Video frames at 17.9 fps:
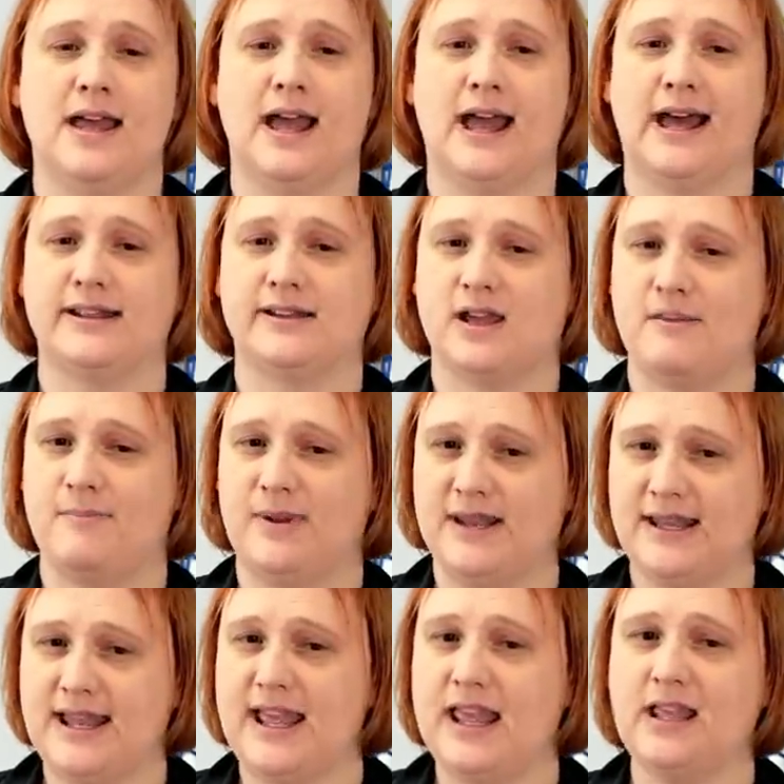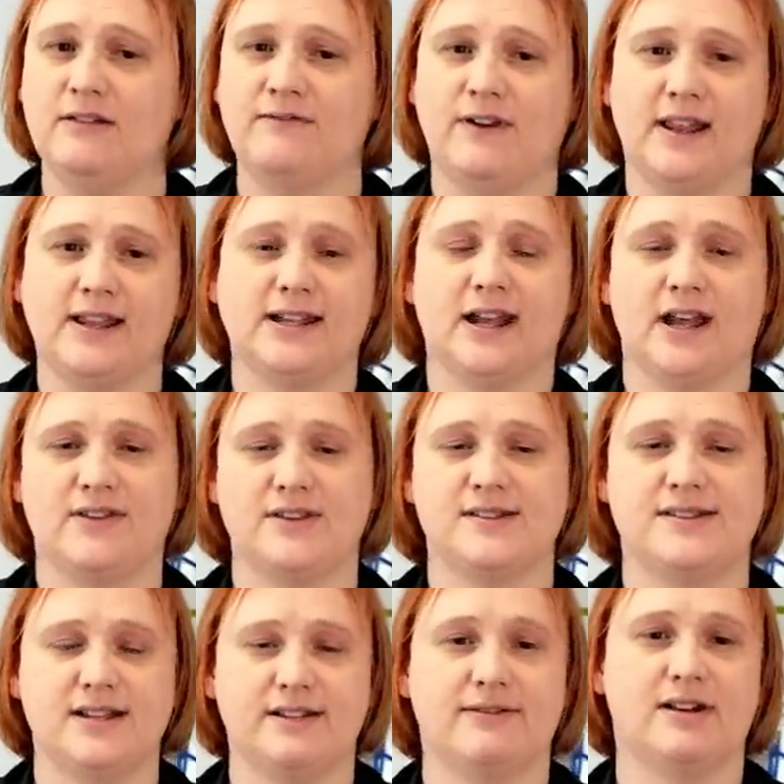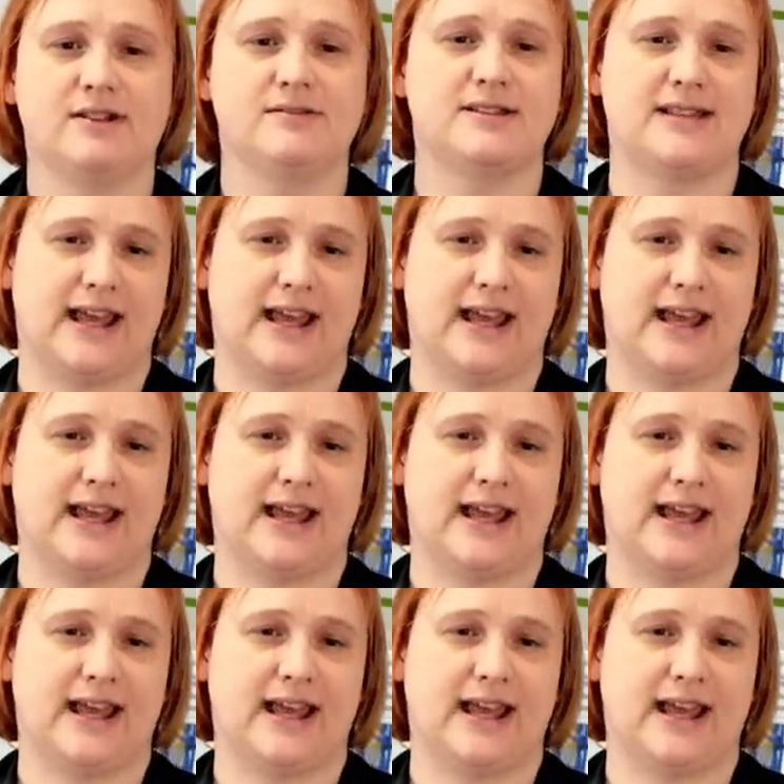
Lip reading: and I believe, like other Zeros,